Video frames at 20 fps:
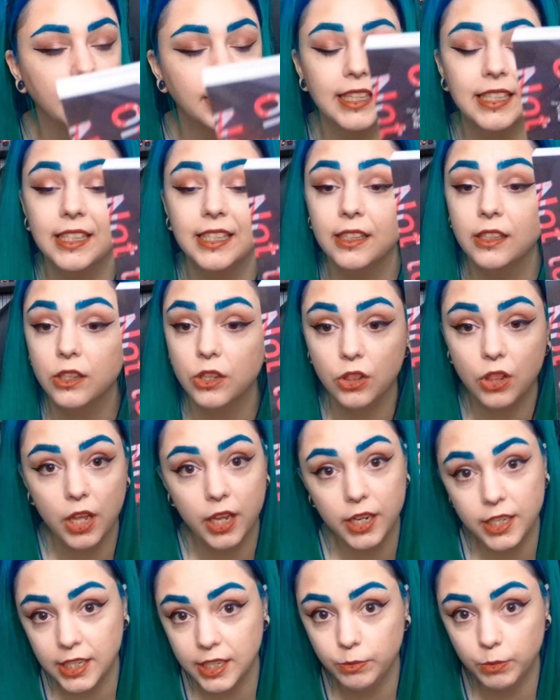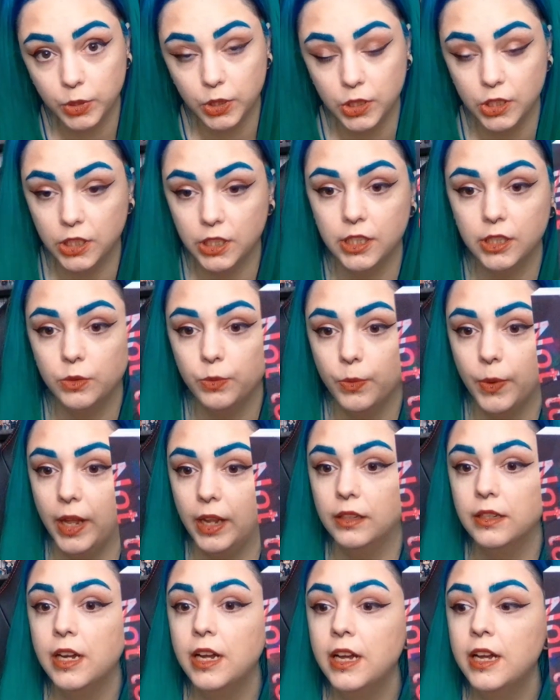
This is a 13+ as well,